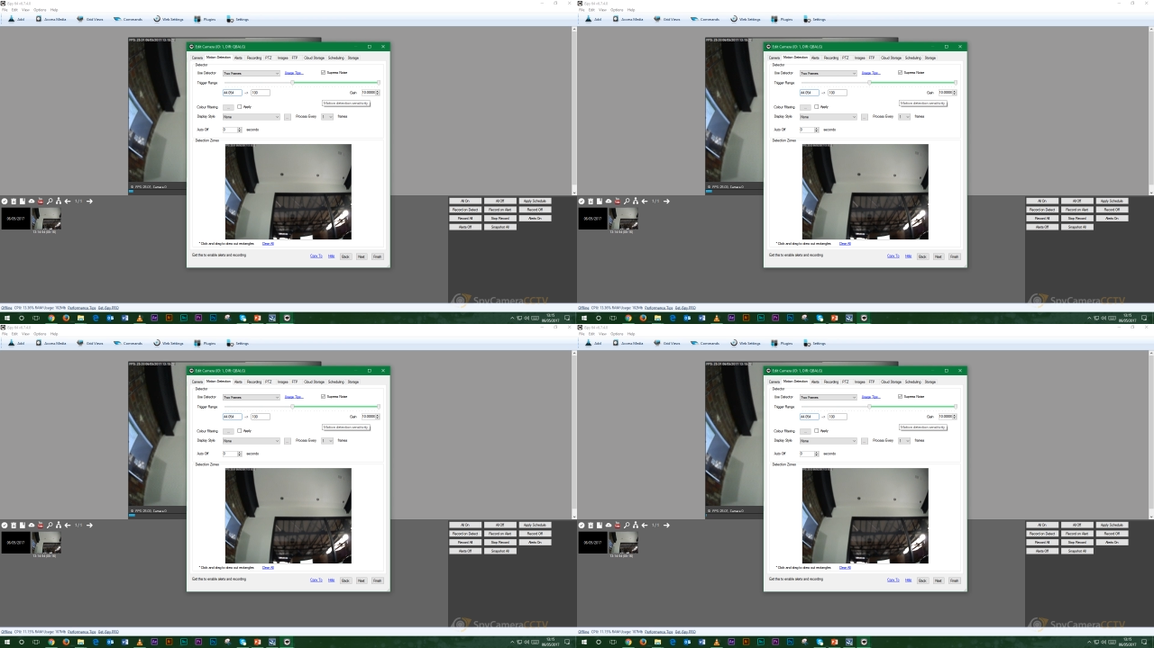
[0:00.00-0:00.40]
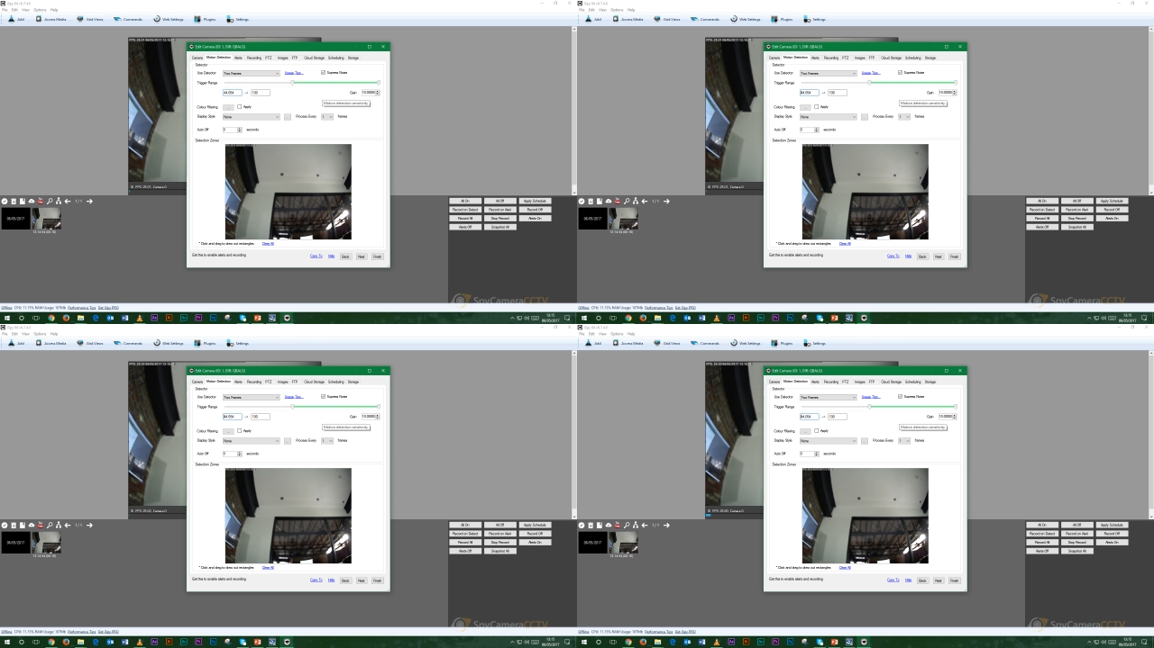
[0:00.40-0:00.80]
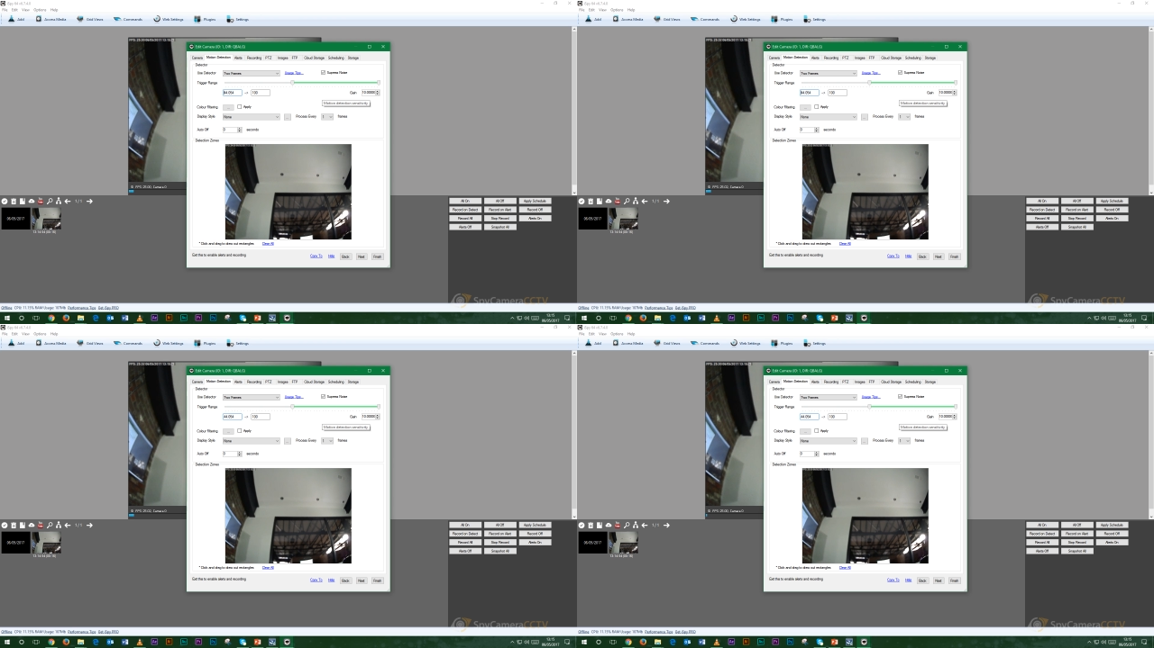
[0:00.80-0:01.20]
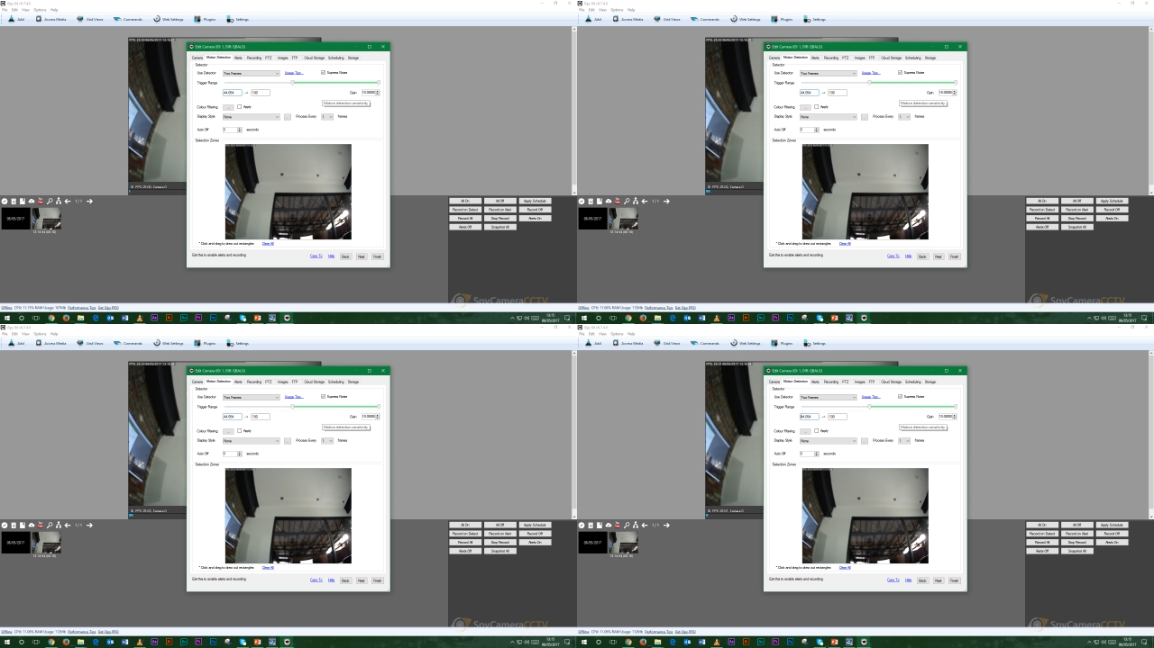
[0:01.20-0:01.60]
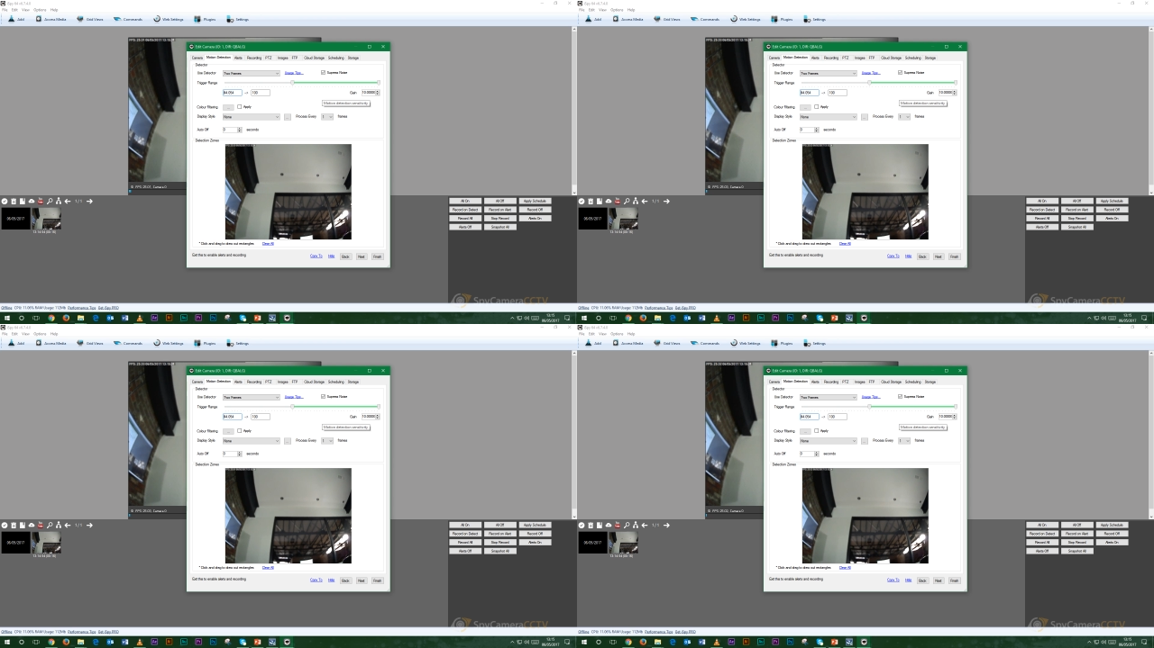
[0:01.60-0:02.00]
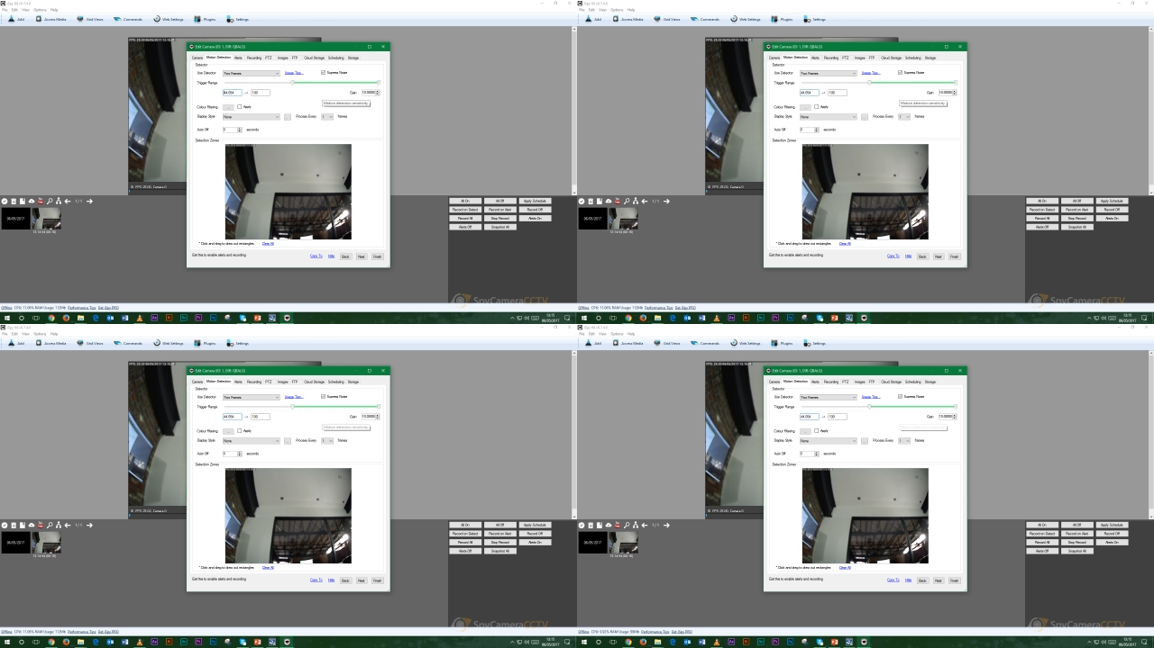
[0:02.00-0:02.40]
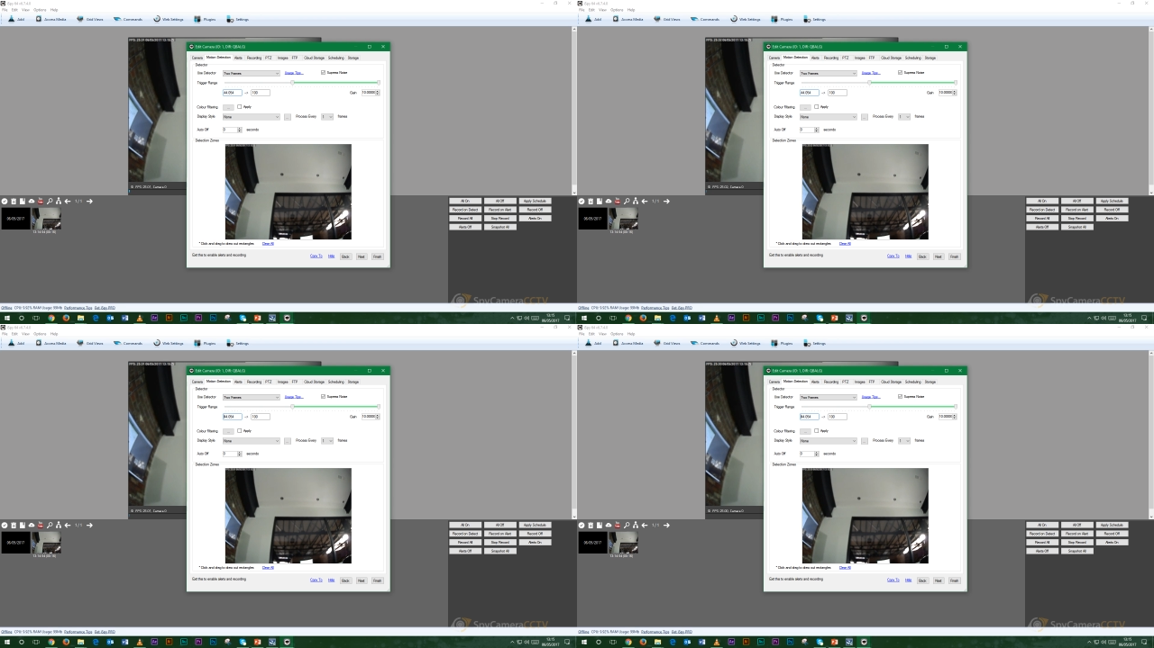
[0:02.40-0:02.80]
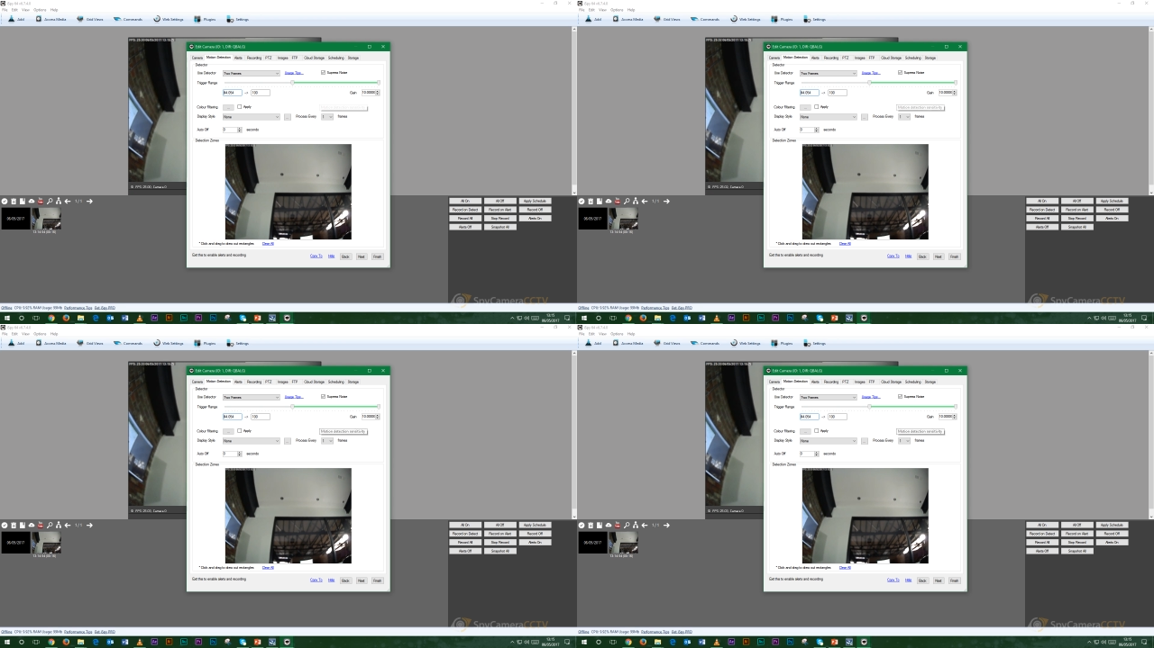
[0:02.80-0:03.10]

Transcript: (no speaker visible)